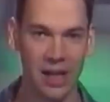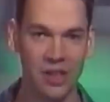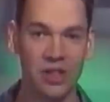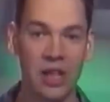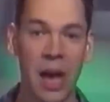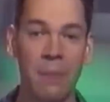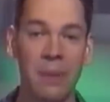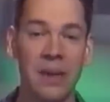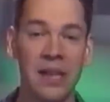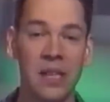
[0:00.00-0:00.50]

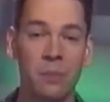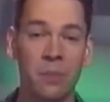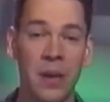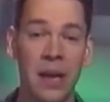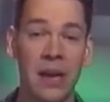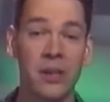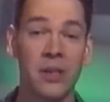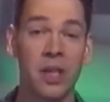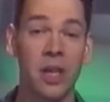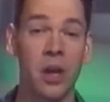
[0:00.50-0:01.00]
Japanese
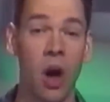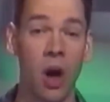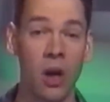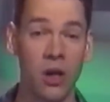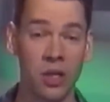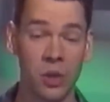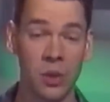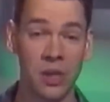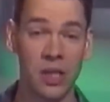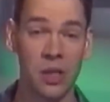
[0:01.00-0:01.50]
players can
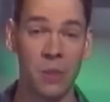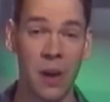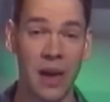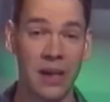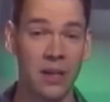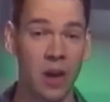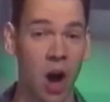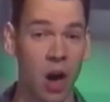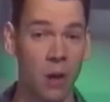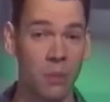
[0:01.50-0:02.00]
also
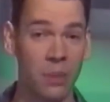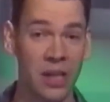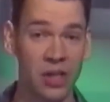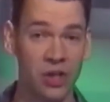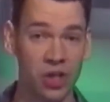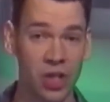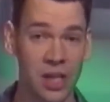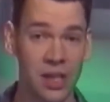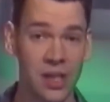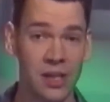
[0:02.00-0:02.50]
expect
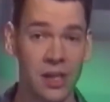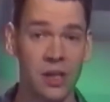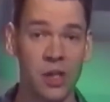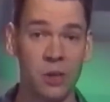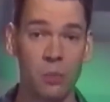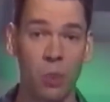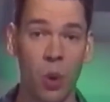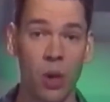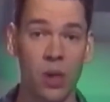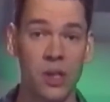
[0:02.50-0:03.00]
RPGs,
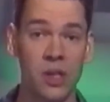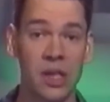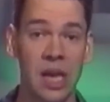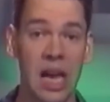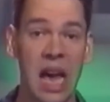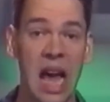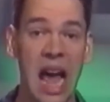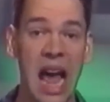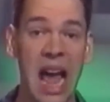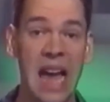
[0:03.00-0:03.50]
sports,
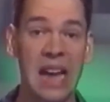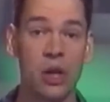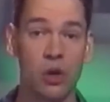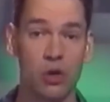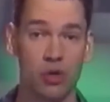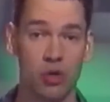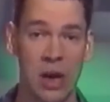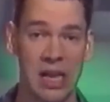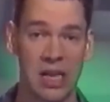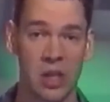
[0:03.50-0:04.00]
and
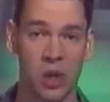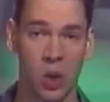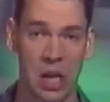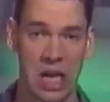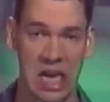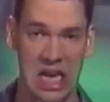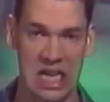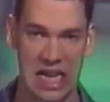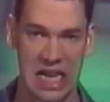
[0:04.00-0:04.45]
wrestling